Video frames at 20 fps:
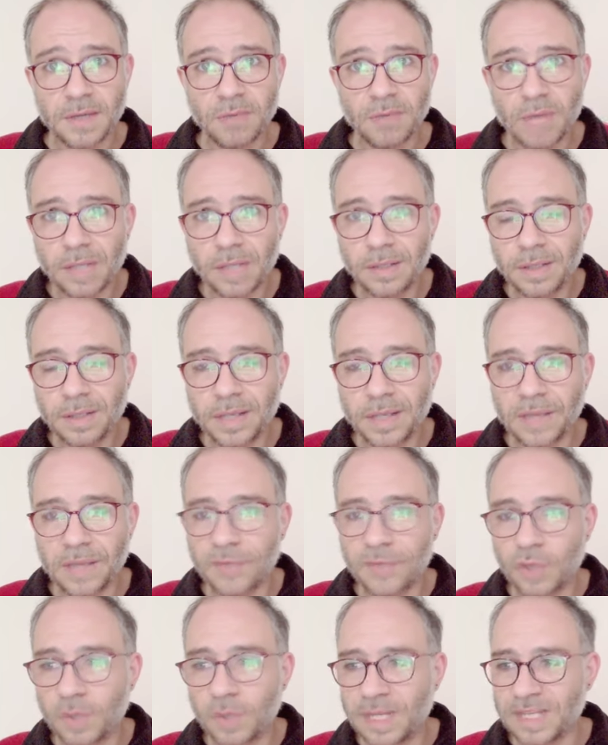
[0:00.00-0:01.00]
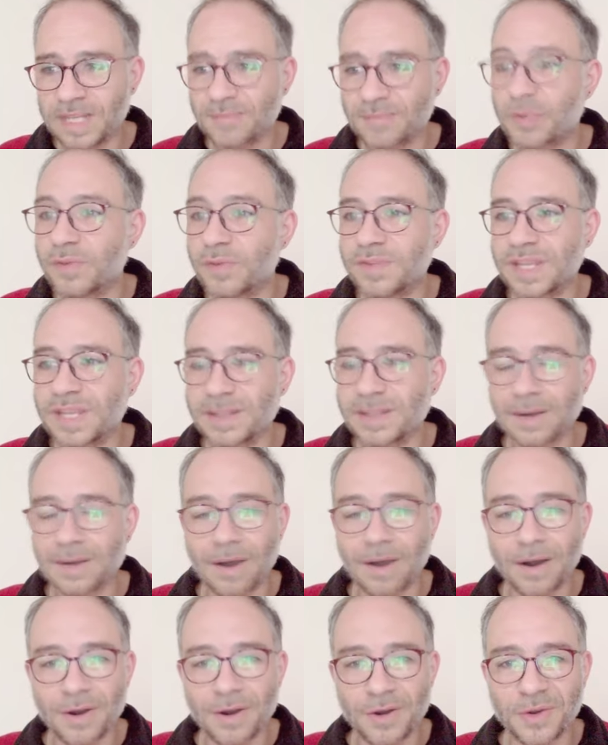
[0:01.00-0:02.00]
Well, if nobody has proved that there
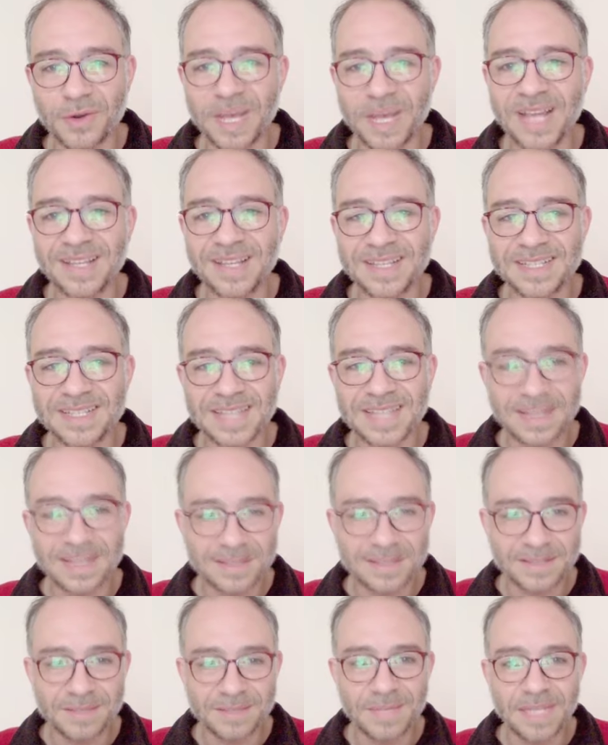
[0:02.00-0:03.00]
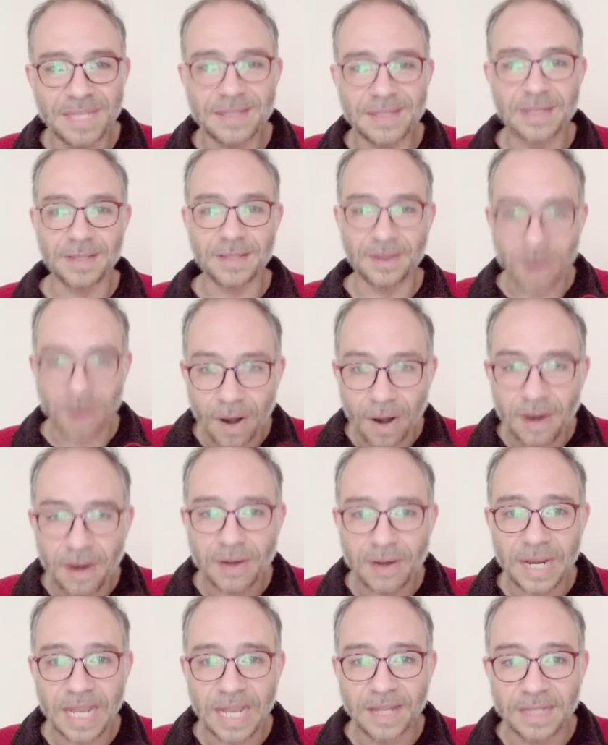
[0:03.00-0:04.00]
are no aliens, that doesn't mean that there
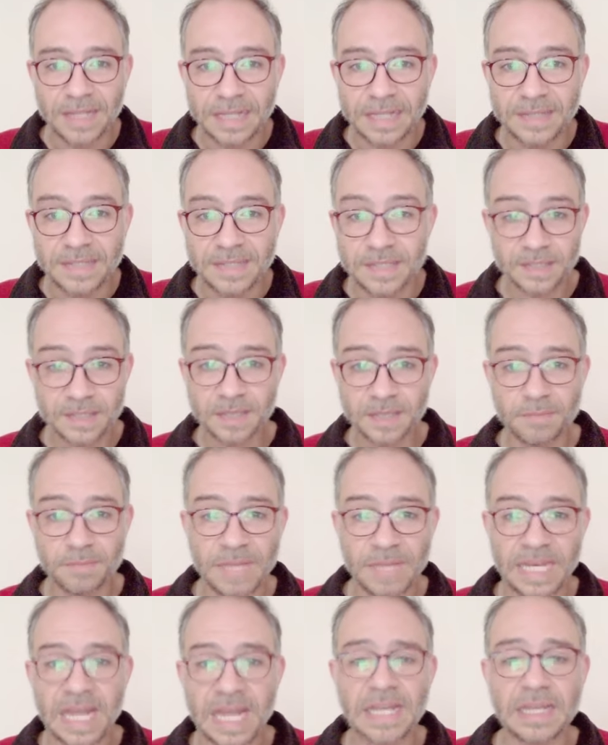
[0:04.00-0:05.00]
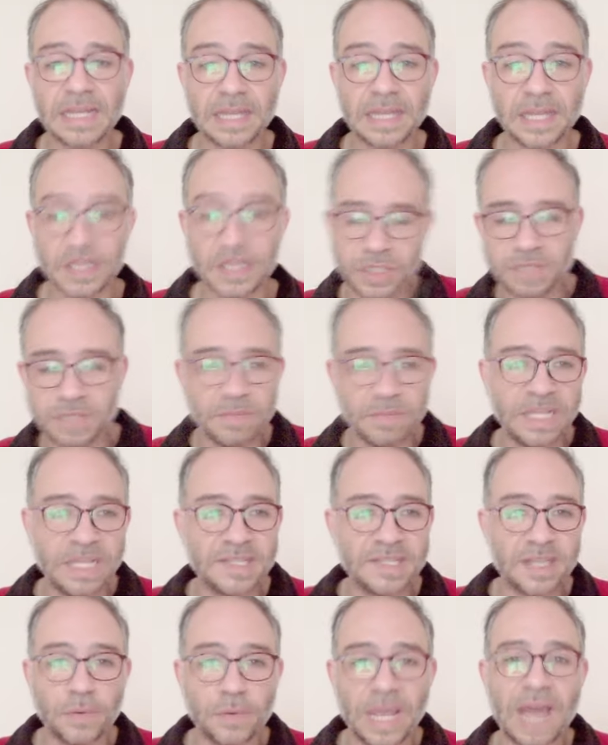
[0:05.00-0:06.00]
are aliens. It doesn't mean anything. It just
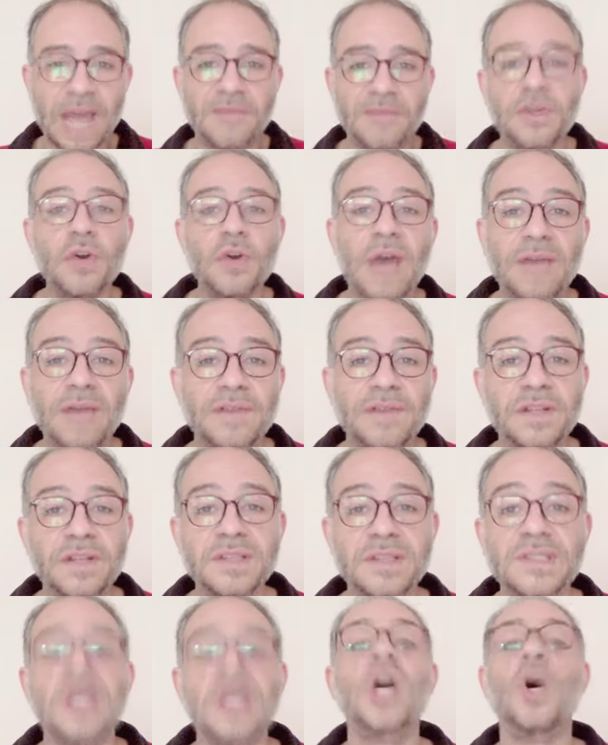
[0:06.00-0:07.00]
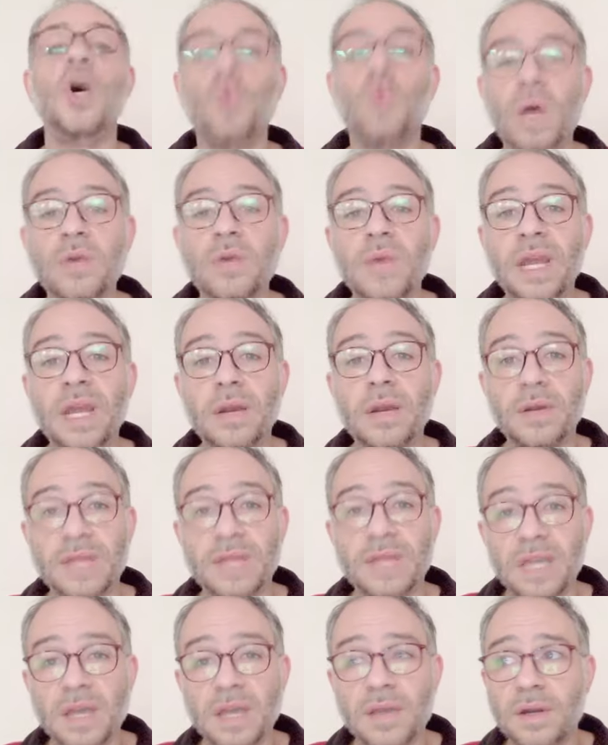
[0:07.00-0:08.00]
means that we have no evidence one way or
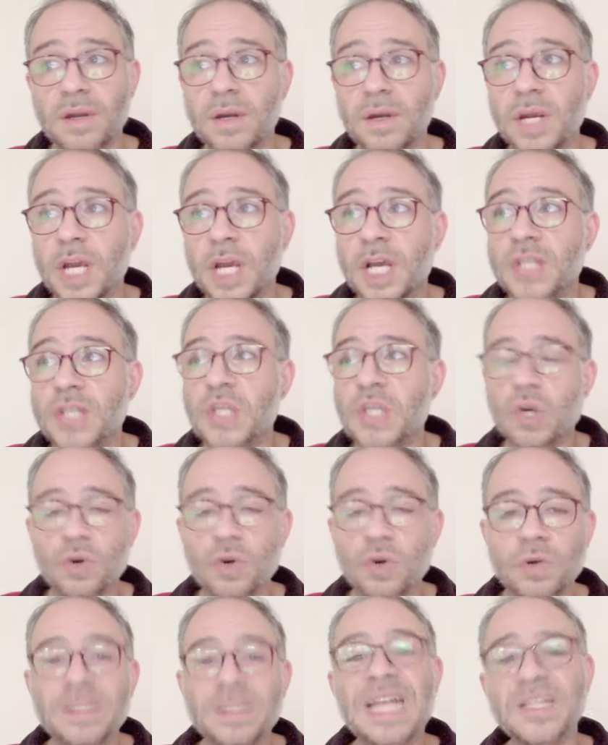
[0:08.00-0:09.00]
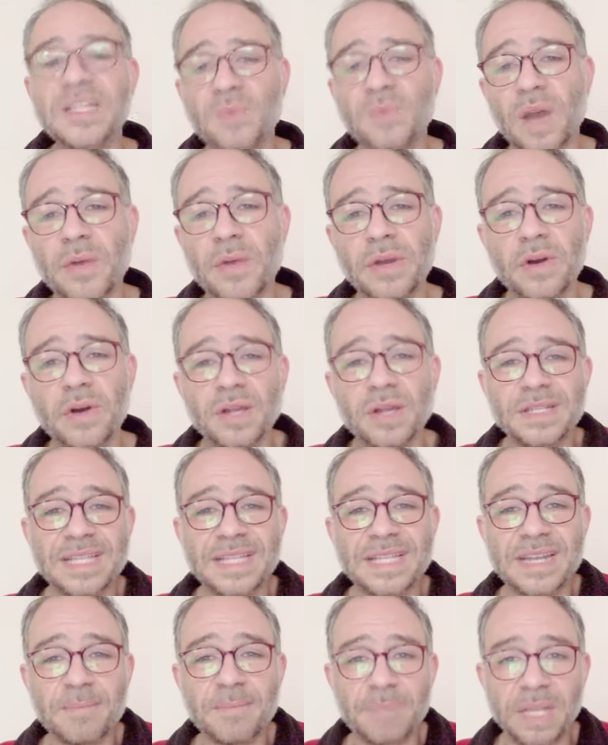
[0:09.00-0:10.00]
the other. So that's why we call this
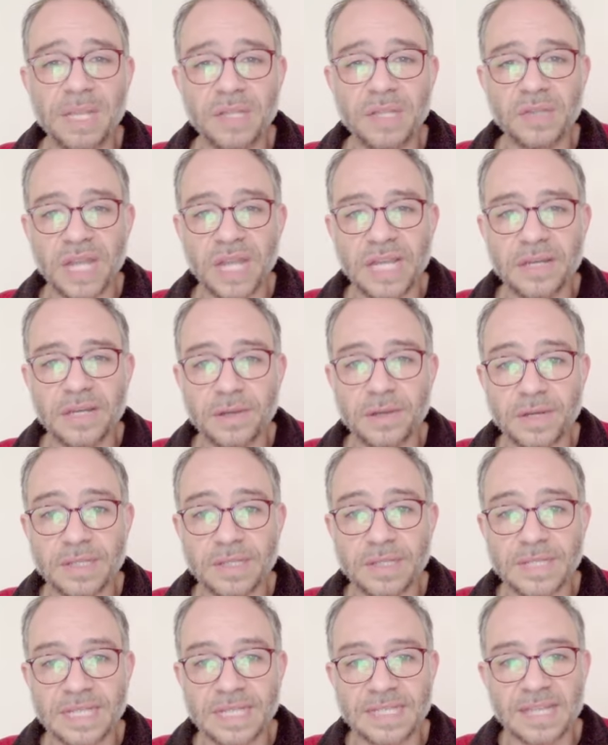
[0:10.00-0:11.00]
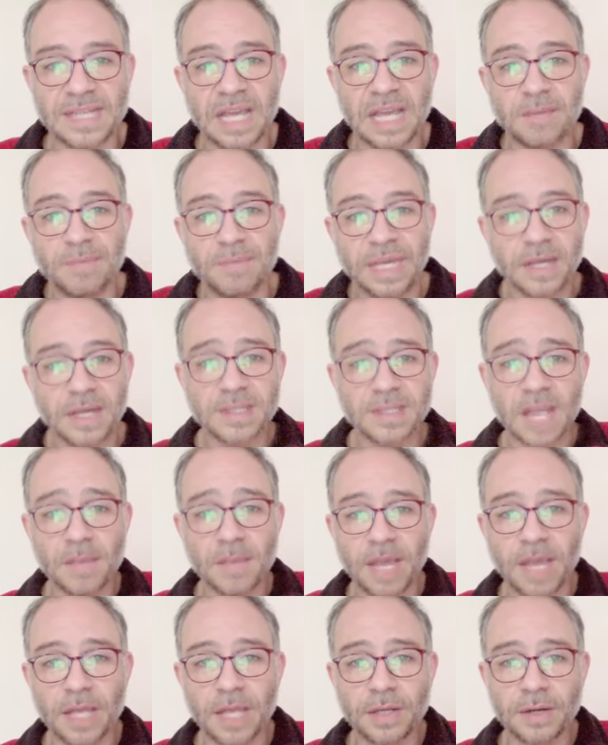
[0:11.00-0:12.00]
an appeal to ignorance. It's like, because
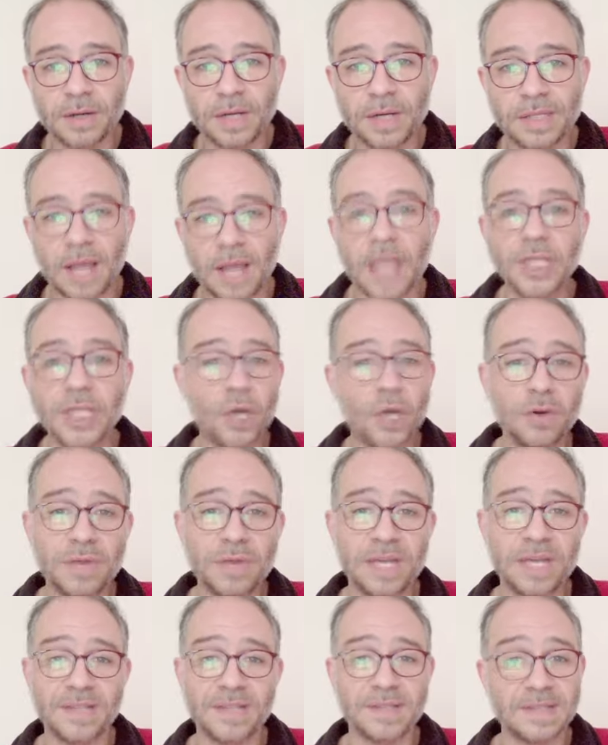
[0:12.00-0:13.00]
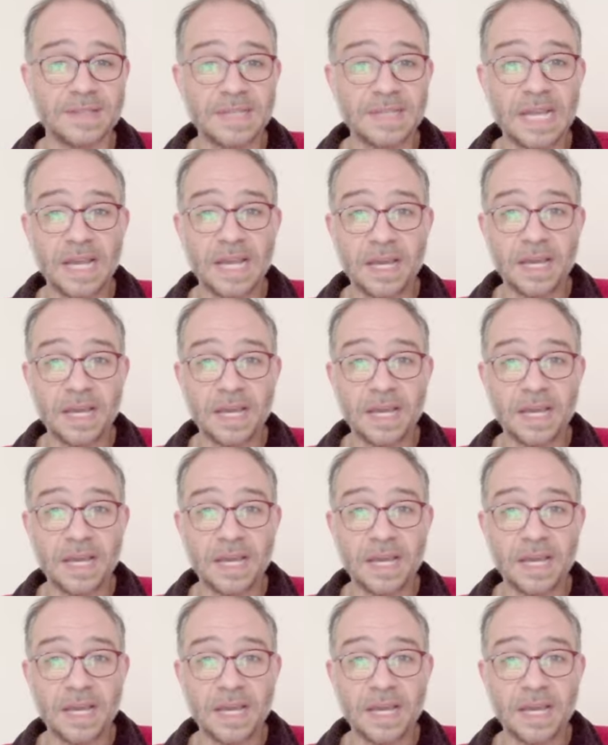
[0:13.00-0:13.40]
I'm ignorant, I know this.